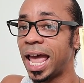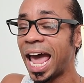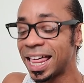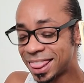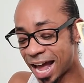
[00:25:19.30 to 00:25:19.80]

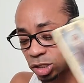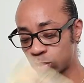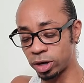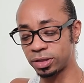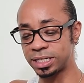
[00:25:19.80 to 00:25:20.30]
And that's
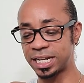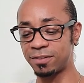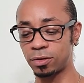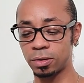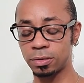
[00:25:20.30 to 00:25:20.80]
where the
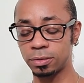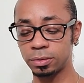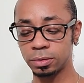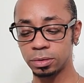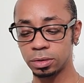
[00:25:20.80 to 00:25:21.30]
devil
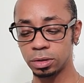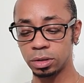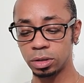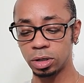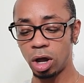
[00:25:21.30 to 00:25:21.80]

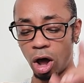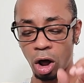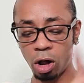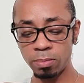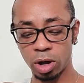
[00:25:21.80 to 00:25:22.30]

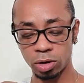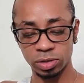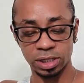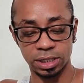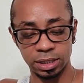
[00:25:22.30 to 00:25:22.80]

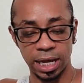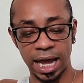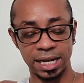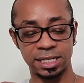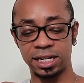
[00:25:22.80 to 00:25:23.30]
almost
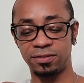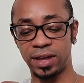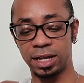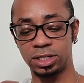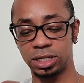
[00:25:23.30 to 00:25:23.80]
has an
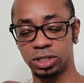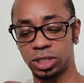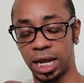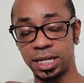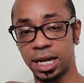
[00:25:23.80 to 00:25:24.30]

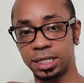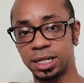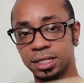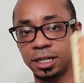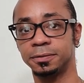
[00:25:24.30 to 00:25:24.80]
advantage, and yet it
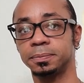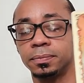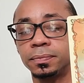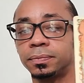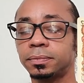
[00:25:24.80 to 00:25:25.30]
doesn't.
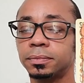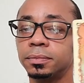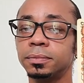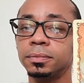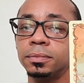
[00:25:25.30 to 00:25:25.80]

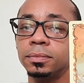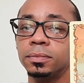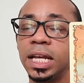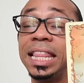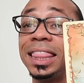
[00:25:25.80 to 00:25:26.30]

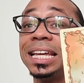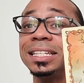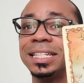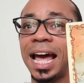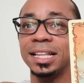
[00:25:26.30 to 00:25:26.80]
It
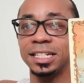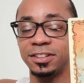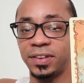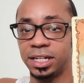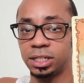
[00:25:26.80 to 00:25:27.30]
thinks it has an
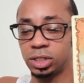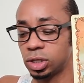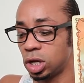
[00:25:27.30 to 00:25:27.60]
advantage.